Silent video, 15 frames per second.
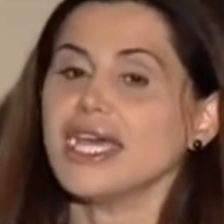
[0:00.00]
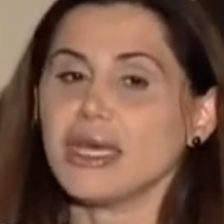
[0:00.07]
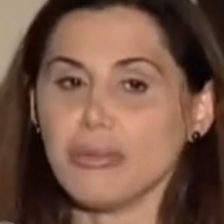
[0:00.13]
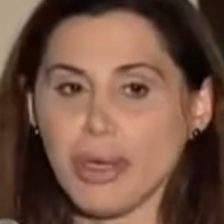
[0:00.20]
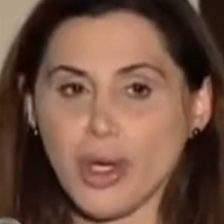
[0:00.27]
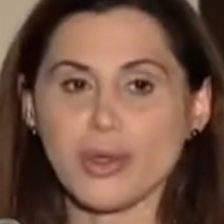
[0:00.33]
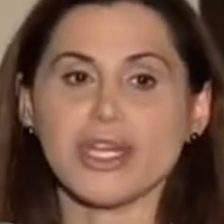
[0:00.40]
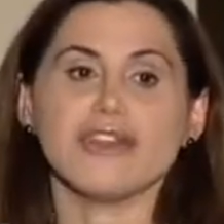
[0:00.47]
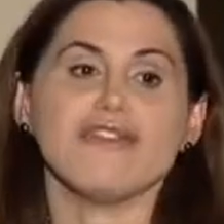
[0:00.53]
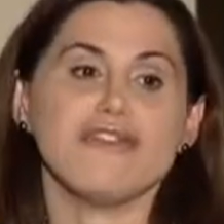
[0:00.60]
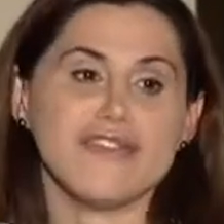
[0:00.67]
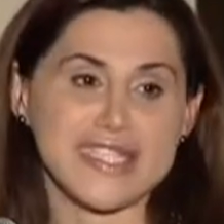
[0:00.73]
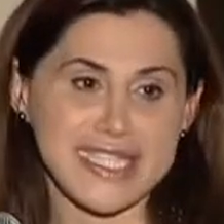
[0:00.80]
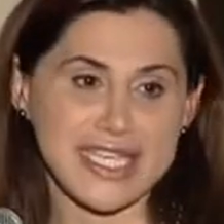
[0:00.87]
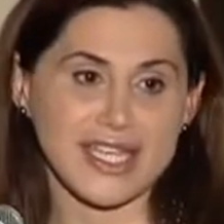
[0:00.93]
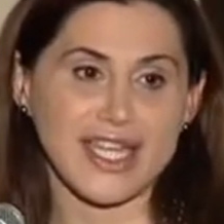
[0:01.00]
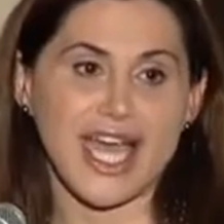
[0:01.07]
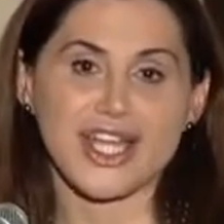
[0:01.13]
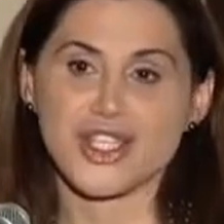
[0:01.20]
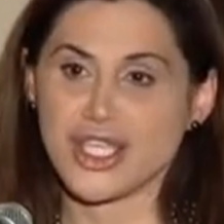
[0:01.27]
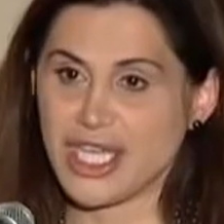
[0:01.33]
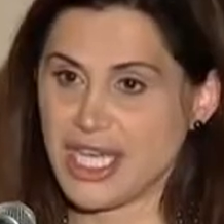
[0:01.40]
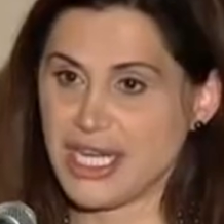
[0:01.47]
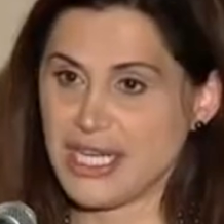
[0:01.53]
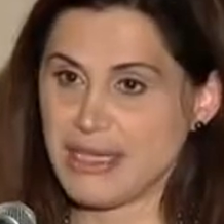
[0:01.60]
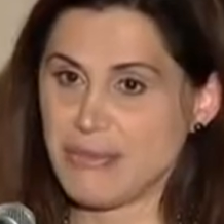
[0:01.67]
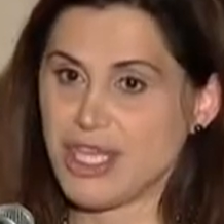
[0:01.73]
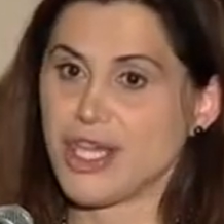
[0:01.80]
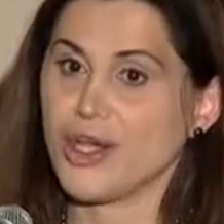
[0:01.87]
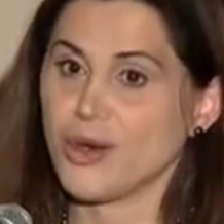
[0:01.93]
component of physiologic
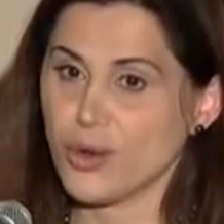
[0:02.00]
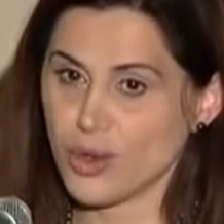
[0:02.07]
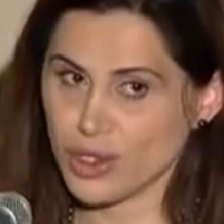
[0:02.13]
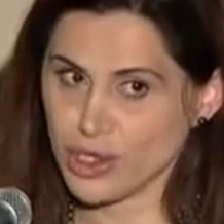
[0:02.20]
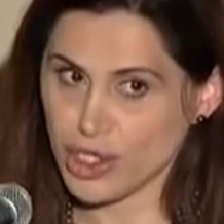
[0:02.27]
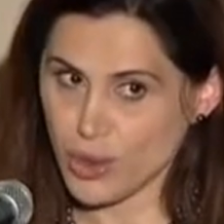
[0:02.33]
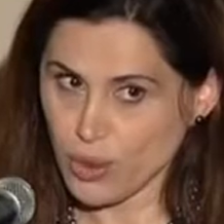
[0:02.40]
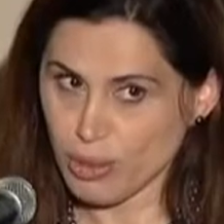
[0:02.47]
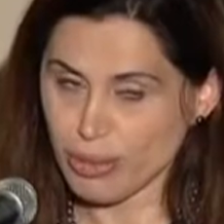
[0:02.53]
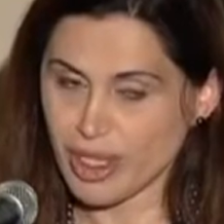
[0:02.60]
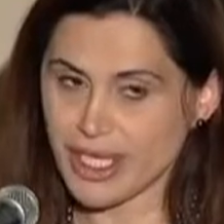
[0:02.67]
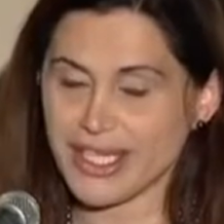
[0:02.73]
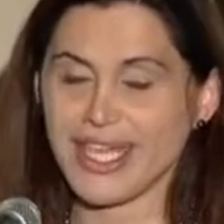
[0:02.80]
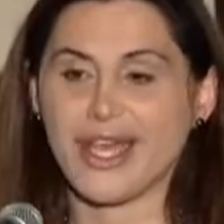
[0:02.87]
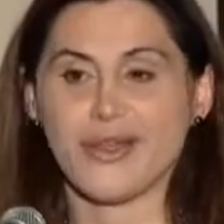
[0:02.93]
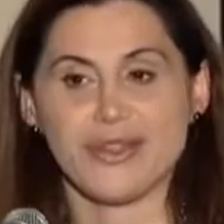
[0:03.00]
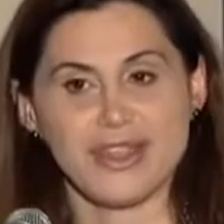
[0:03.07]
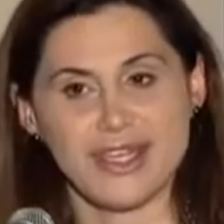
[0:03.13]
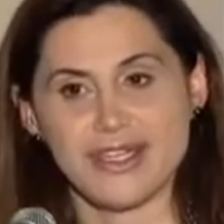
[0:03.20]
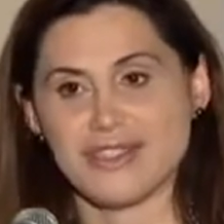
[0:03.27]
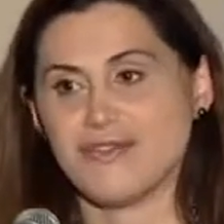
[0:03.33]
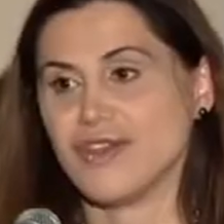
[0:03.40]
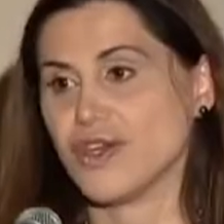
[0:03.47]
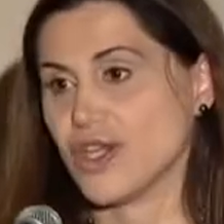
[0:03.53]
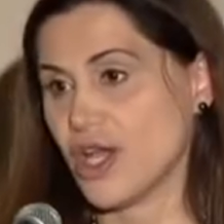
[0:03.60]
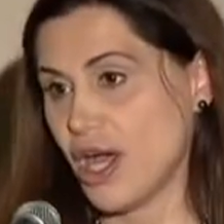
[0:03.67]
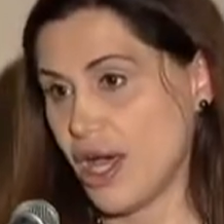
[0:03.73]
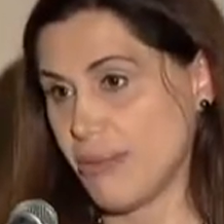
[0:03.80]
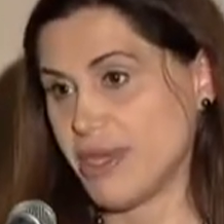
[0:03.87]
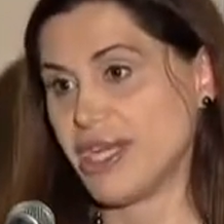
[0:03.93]
anemia or lower blood count that is very
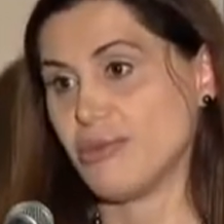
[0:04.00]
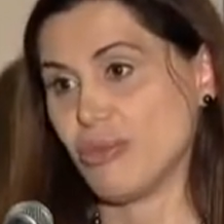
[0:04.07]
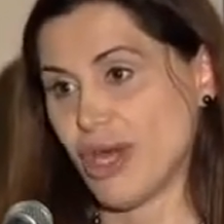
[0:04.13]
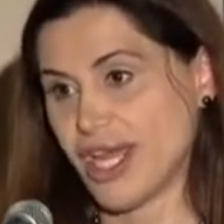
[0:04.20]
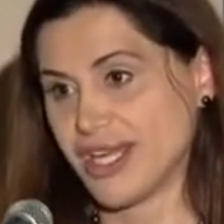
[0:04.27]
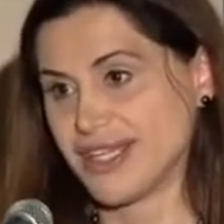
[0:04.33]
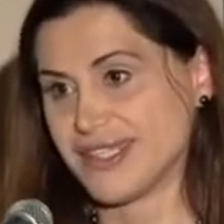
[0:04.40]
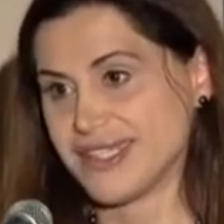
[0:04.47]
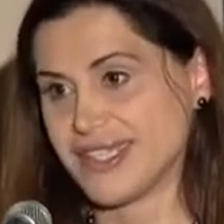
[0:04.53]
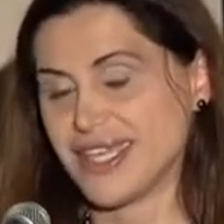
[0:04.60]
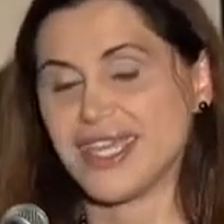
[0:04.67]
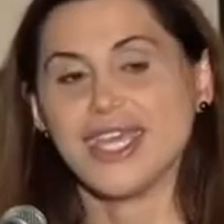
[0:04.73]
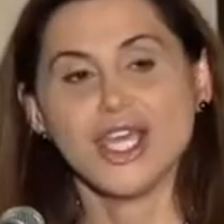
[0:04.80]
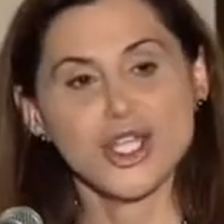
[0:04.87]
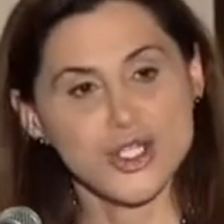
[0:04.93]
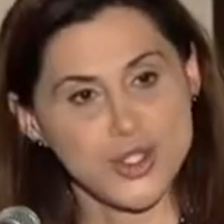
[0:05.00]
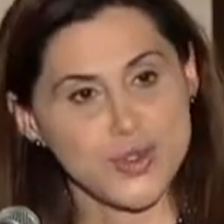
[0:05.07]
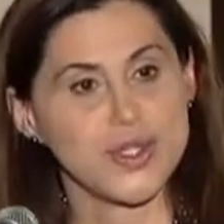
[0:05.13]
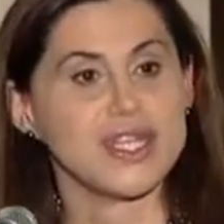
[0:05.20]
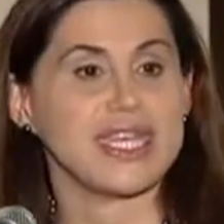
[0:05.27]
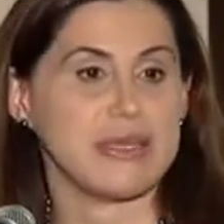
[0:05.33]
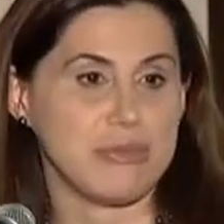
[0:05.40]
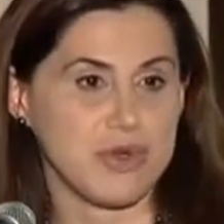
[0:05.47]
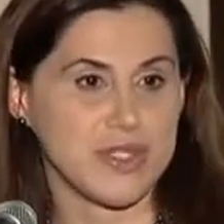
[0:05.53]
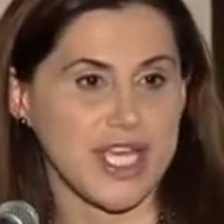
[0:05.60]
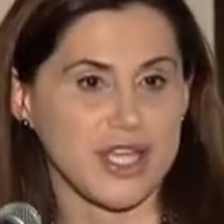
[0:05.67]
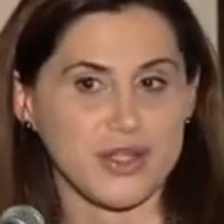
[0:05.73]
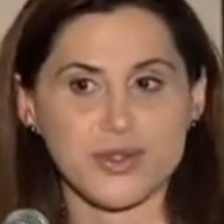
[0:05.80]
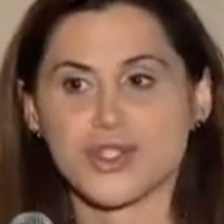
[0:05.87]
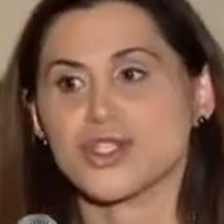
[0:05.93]
common in pregnancy due to
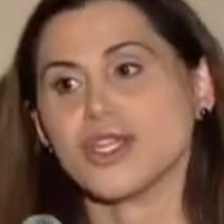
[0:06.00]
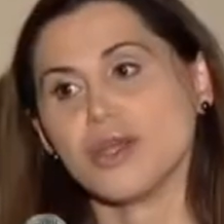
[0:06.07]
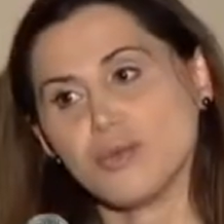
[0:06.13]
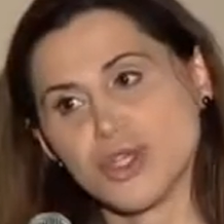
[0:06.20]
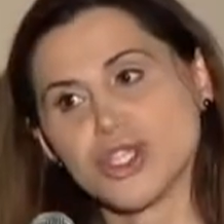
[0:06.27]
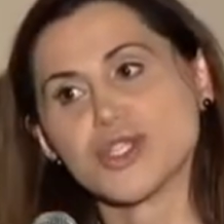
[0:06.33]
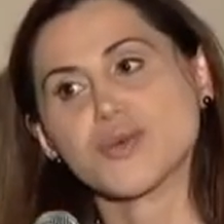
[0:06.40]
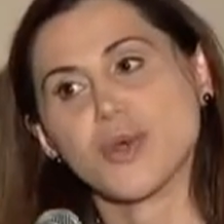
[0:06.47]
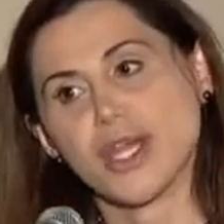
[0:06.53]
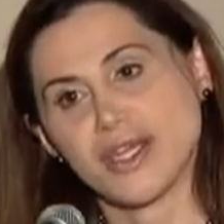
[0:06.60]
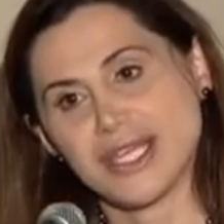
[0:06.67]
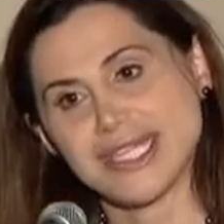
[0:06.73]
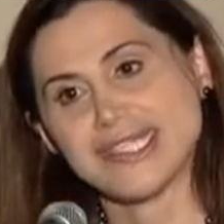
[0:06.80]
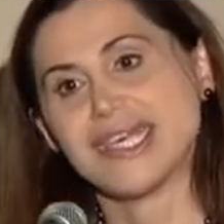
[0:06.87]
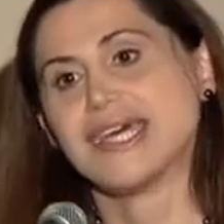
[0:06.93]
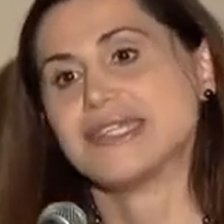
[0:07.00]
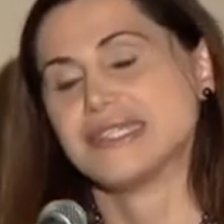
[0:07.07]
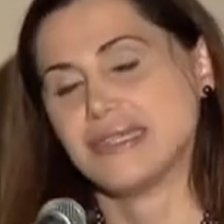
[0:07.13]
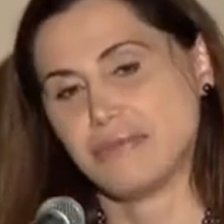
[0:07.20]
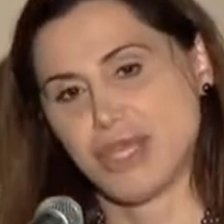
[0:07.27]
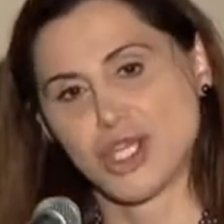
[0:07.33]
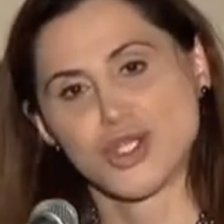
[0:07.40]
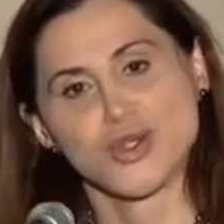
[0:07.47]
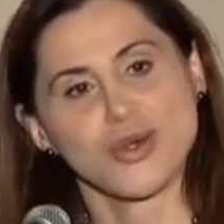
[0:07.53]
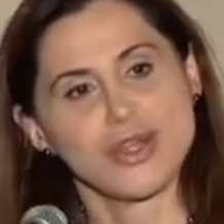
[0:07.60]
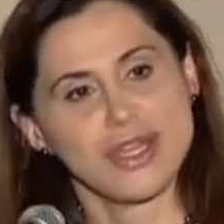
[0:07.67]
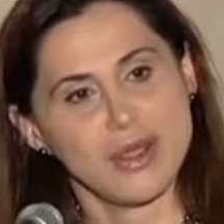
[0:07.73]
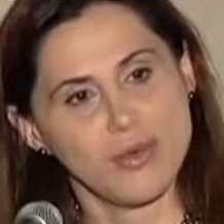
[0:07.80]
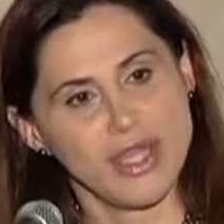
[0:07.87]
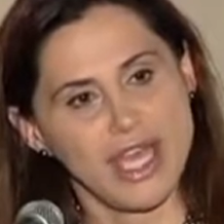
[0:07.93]
hemodilution, and we just want to assess and make
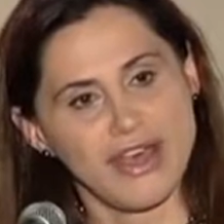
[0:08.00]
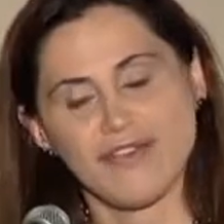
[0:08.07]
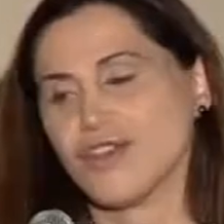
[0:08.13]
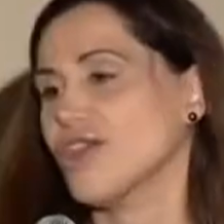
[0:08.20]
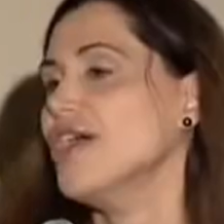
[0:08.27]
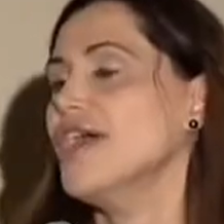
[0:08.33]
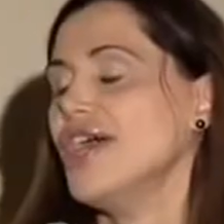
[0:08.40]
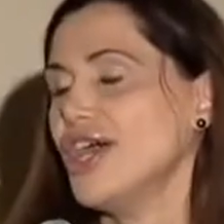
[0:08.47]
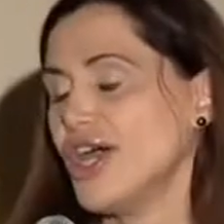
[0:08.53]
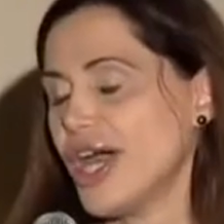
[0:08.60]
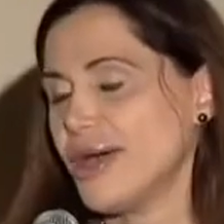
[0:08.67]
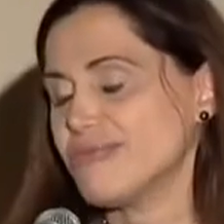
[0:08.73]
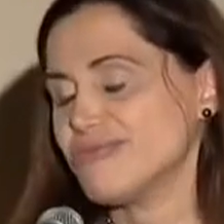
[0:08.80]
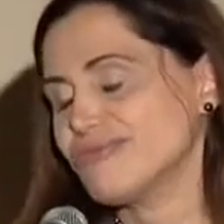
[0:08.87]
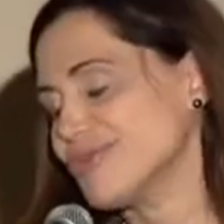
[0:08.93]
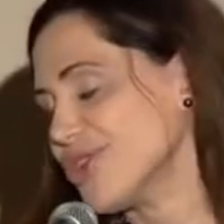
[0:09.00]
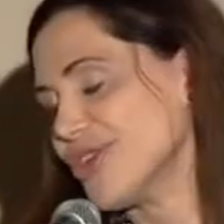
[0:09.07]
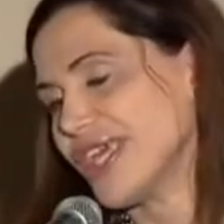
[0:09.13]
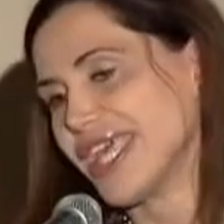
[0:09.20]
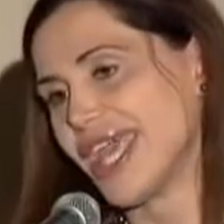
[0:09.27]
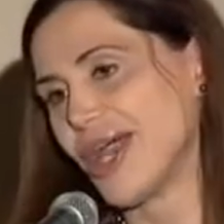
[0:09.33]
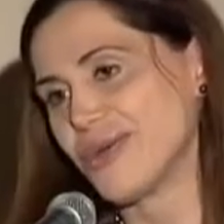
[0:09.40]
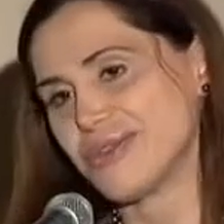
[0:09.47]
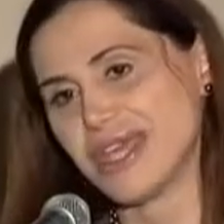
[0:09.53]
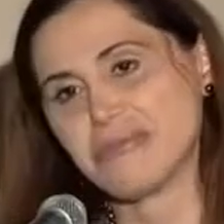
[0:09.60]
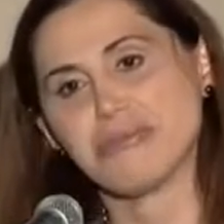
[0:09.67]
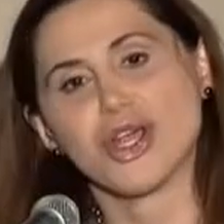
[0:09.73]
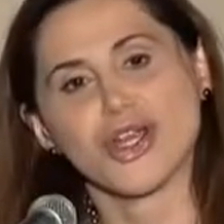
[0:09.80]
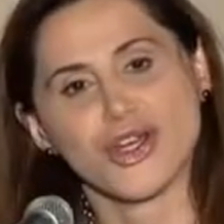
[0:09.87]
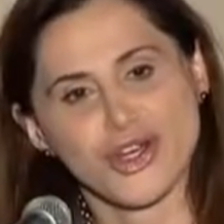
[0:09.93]
sure that we have a um, good account
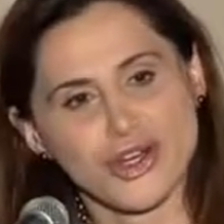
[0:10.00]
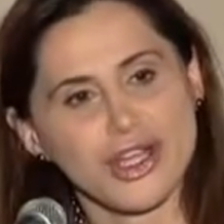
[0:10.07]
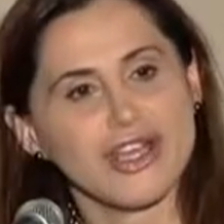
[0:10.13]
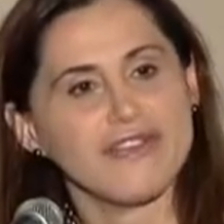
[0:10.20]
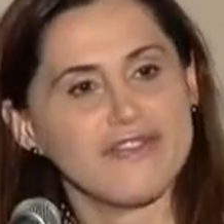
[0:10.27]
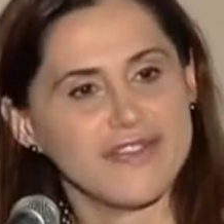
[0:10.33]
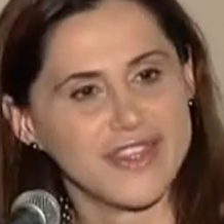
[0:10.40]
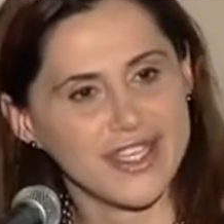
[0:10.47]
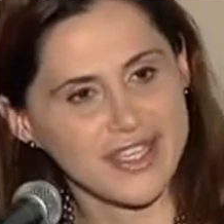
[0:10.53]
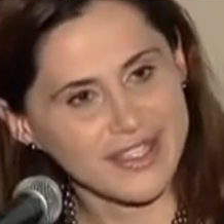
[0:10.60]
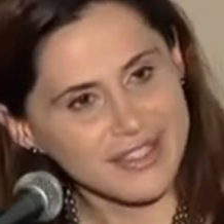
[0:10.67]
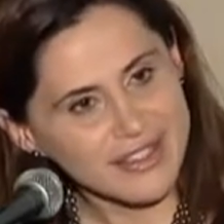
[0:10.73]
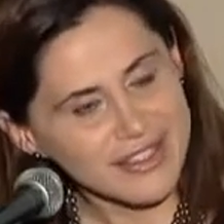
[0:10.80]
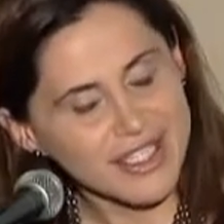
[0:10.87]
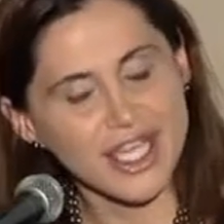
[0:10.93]
and marker of the